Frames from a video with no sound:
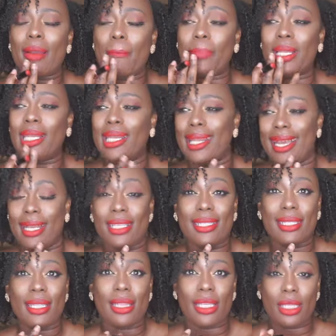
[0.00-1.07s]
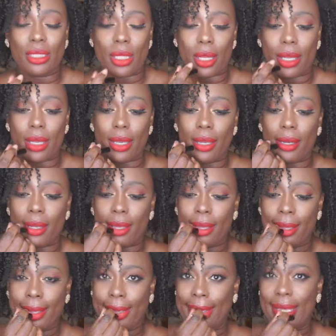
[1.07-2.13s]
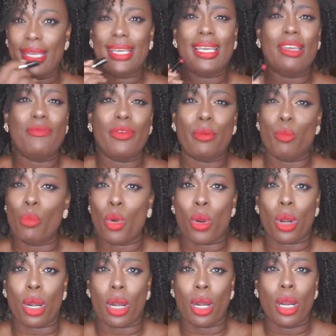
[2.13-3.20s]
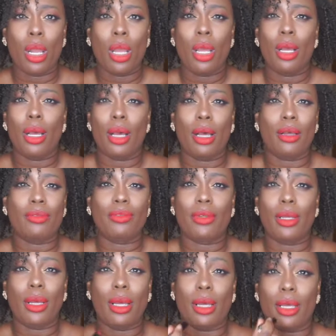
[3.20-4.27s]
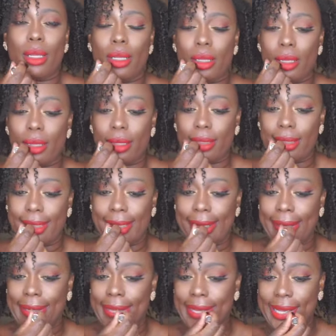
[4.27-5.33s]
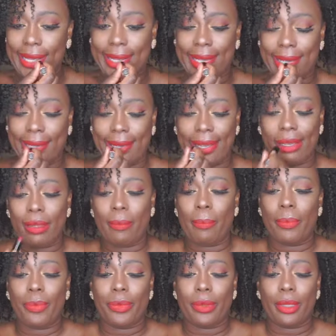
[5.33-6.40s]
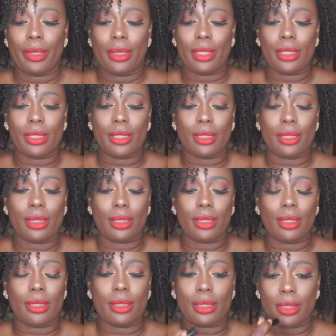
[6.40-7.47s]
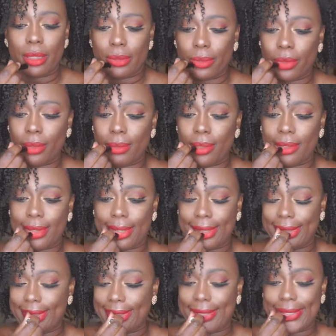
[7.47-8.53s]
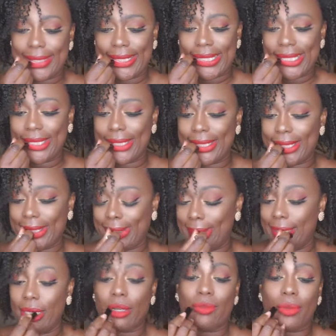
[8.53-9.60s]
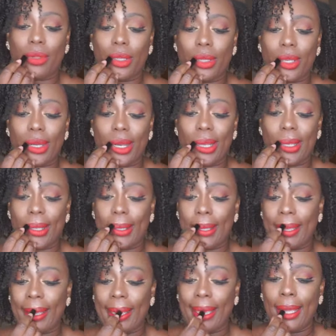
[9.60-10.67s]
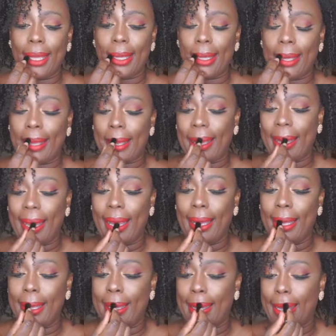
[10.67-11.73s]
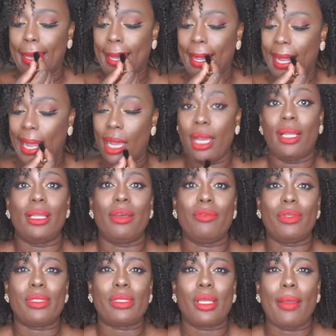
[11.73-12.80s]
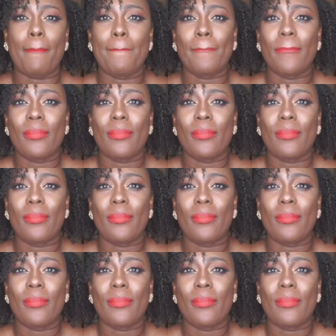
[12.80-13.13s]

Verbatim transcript: of place these on, even more of a, a slay, okay? This is, this Ruby's on its last leg, so I gotta be careful. All right. Ah, uh, I love this lip.